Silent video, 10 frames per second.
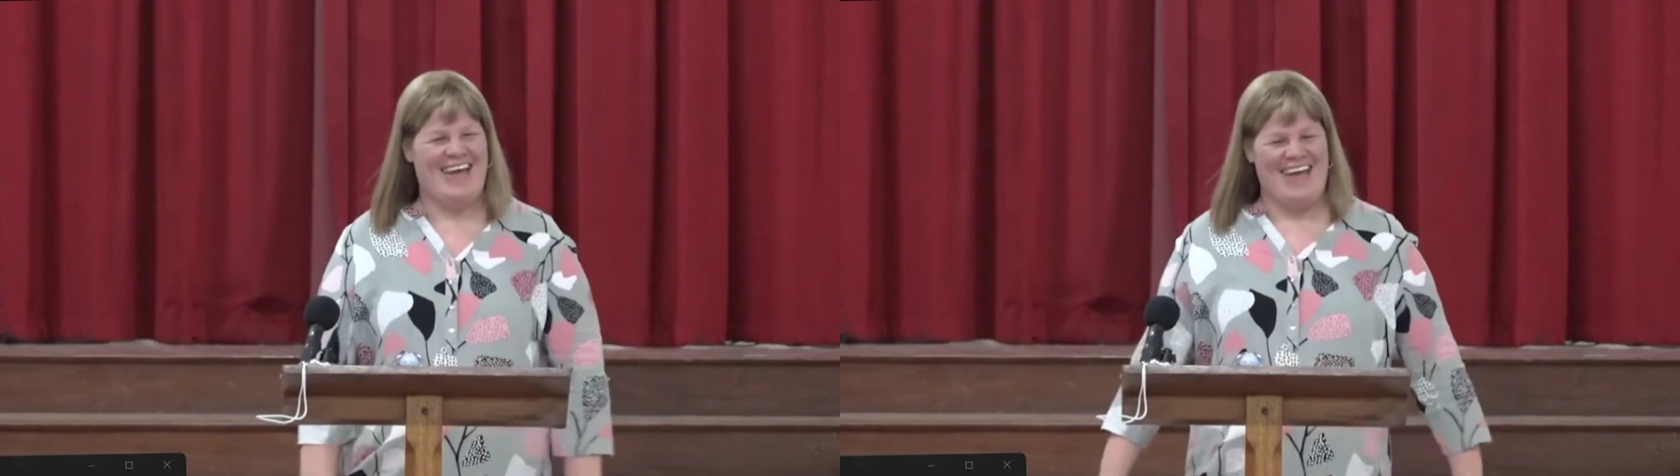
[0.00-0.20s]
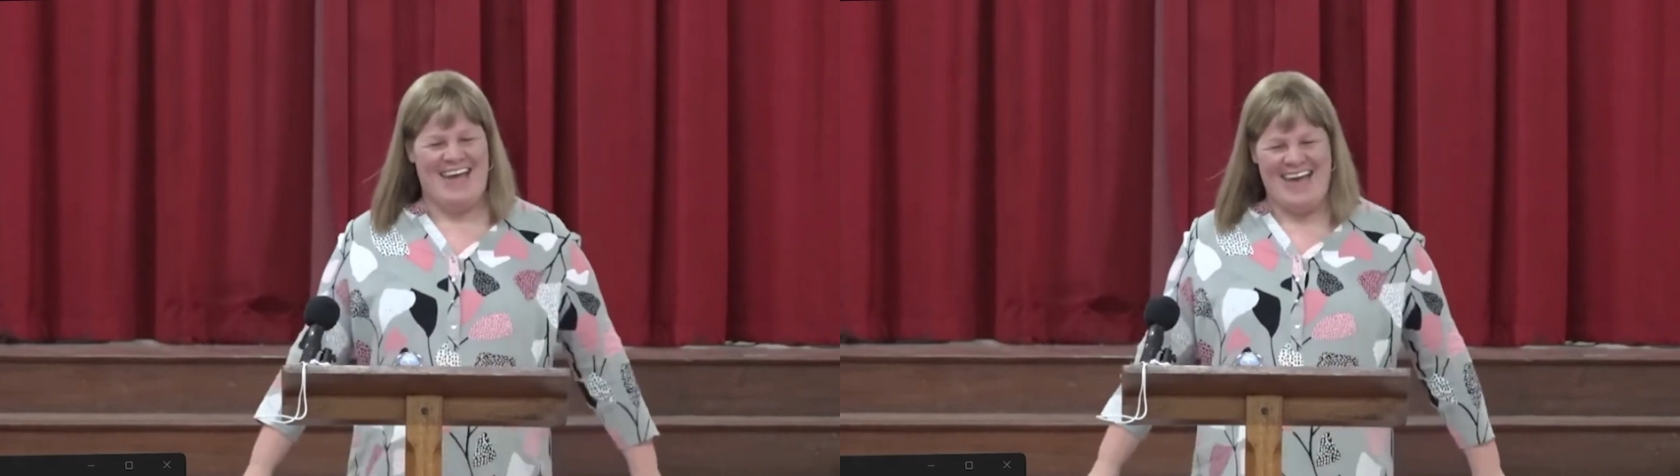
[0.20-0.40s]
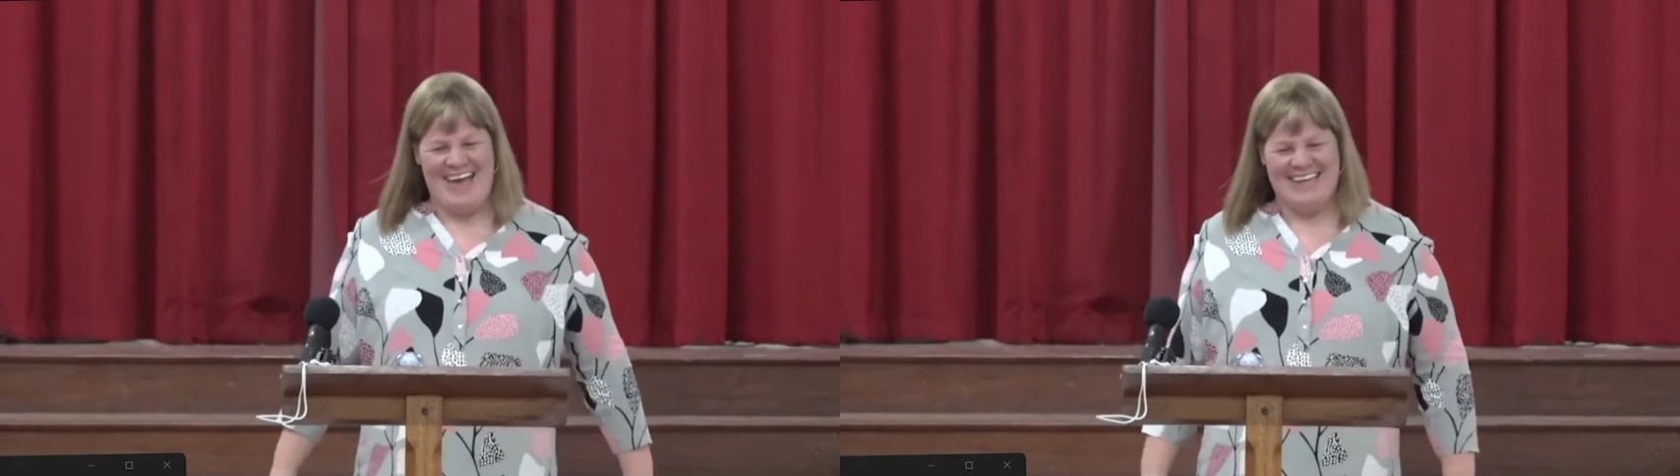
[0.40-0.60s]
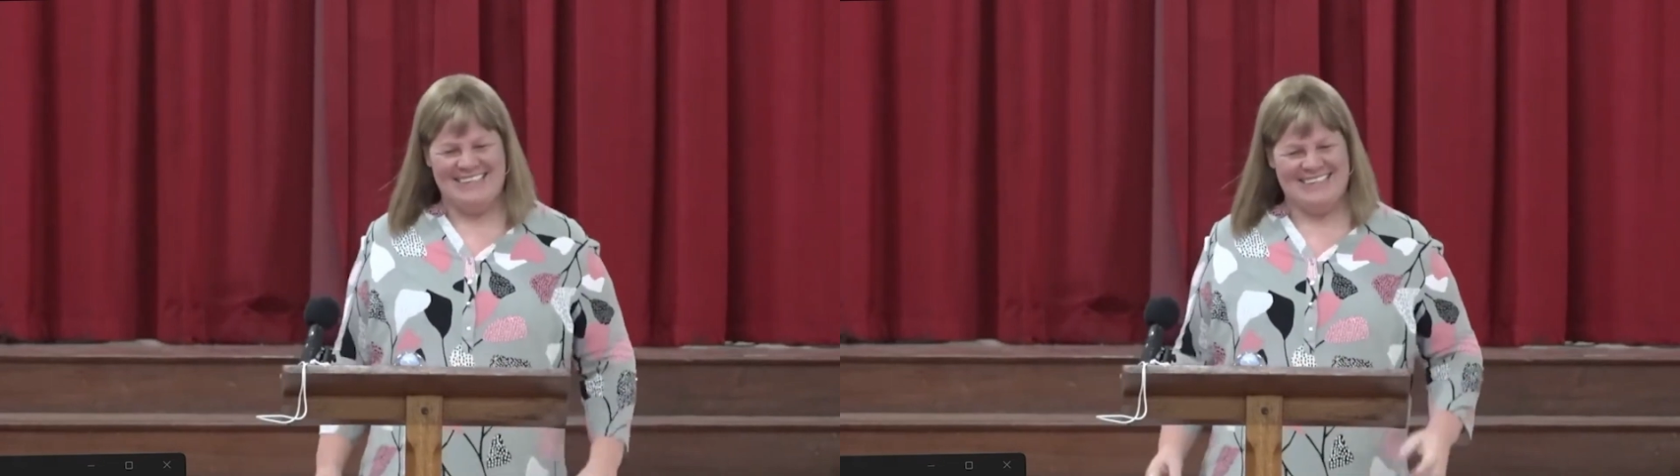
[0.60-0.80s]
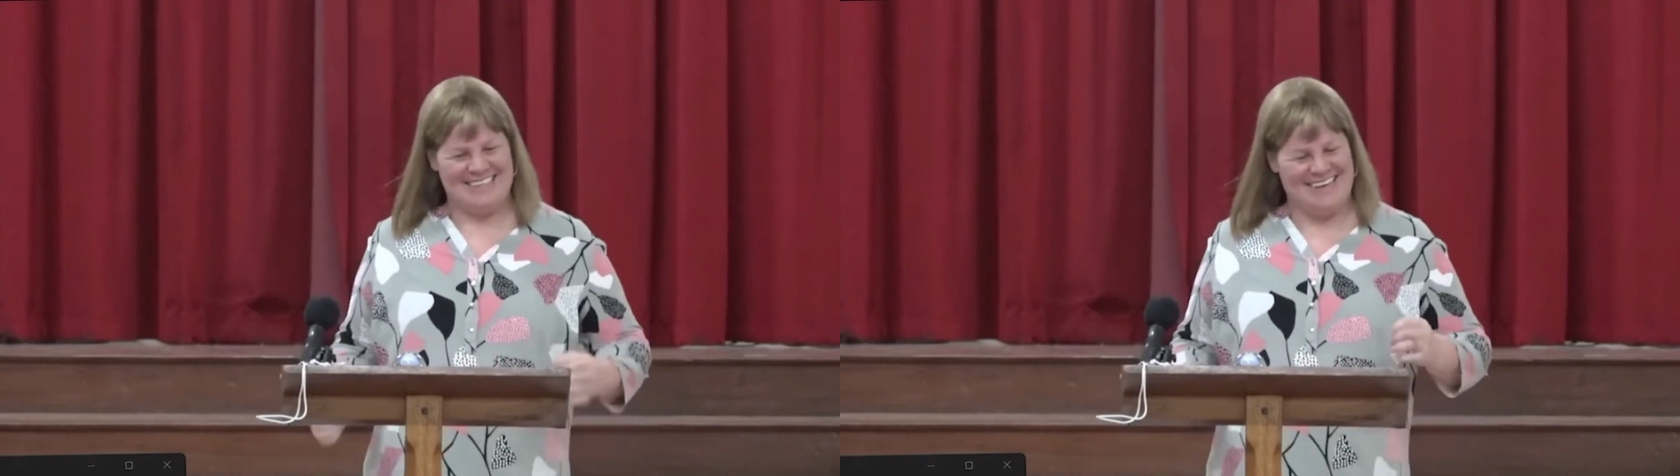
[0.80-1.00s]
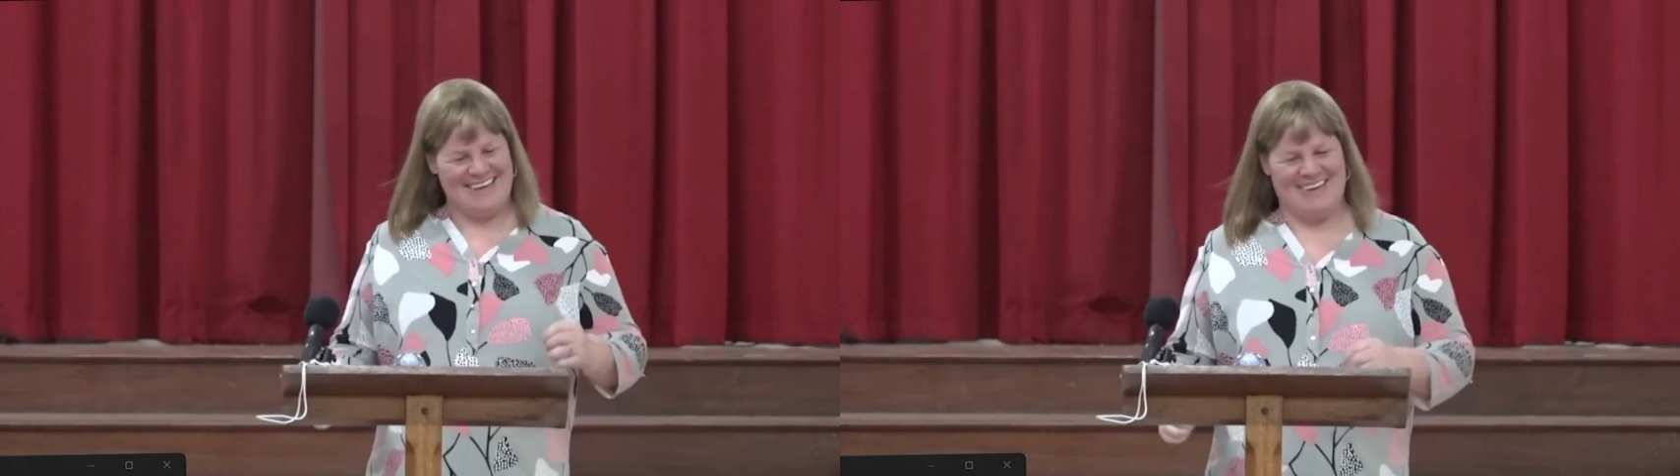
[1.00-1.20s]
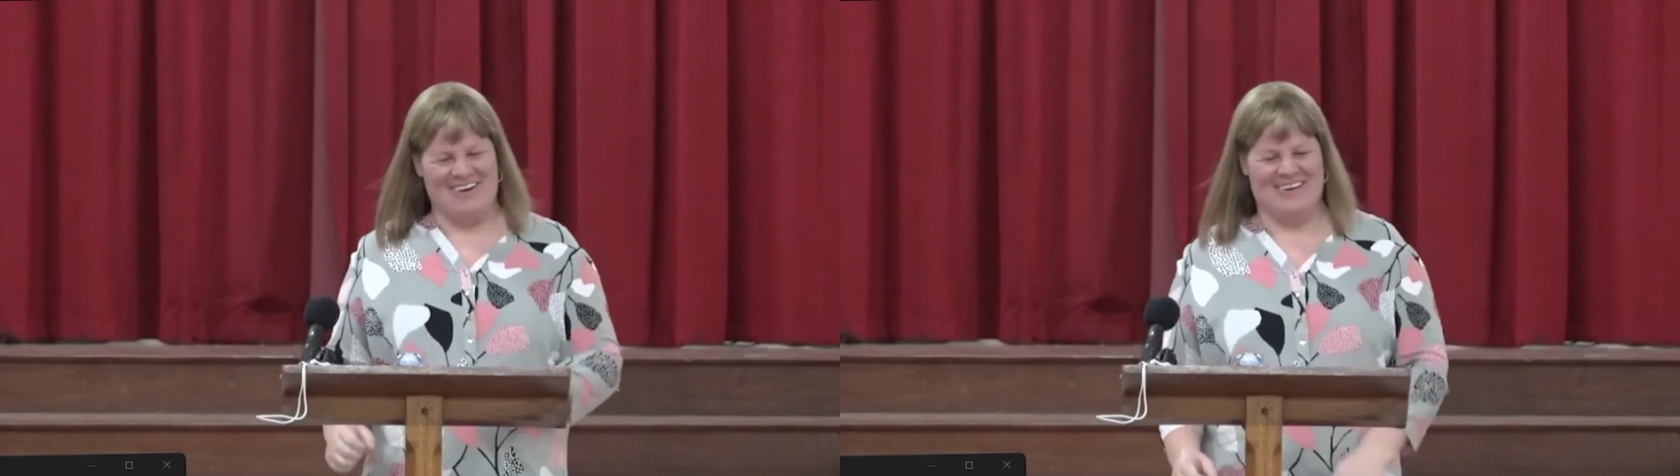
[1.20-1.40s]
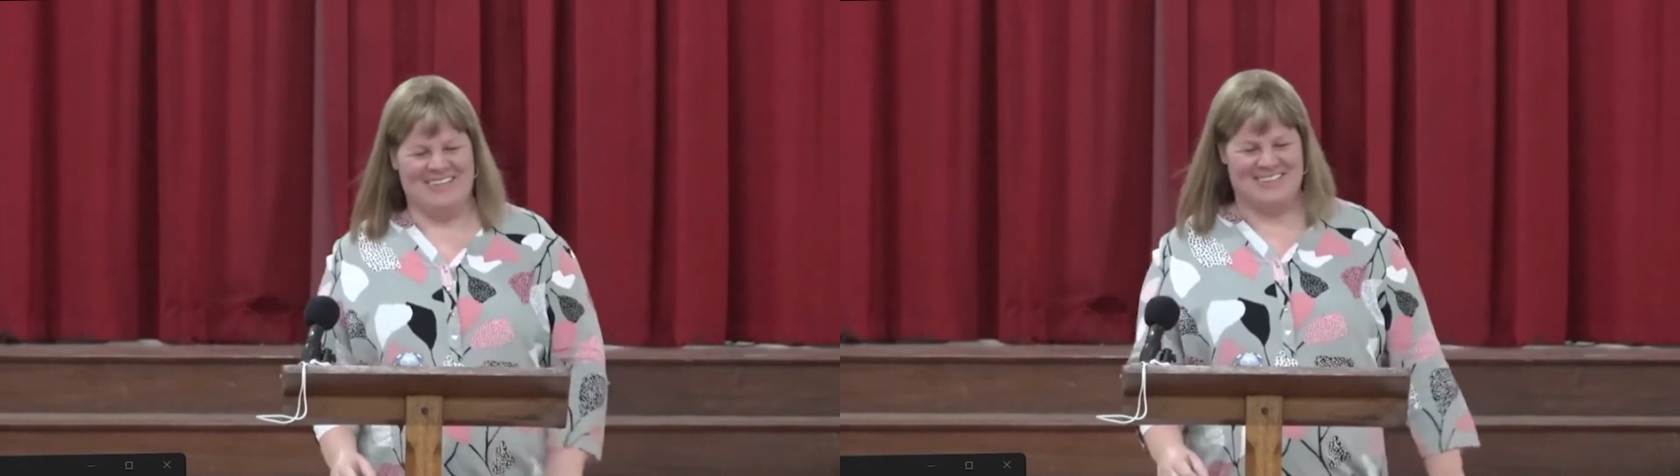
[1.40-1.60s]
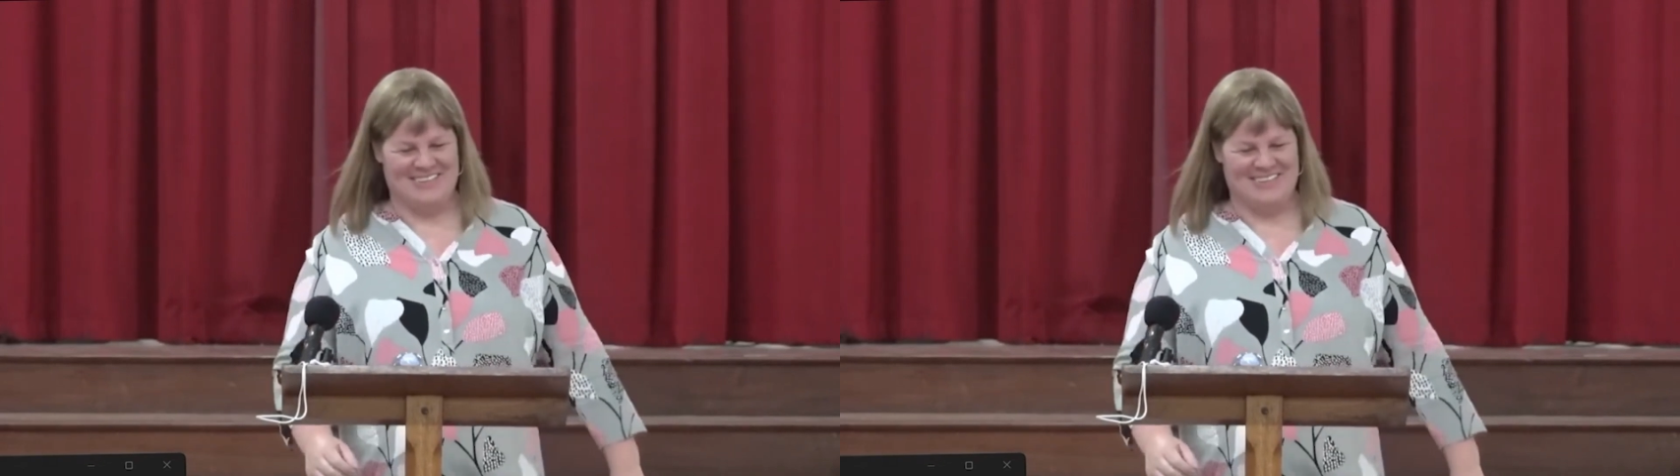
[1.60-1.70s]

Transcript: And uh, God is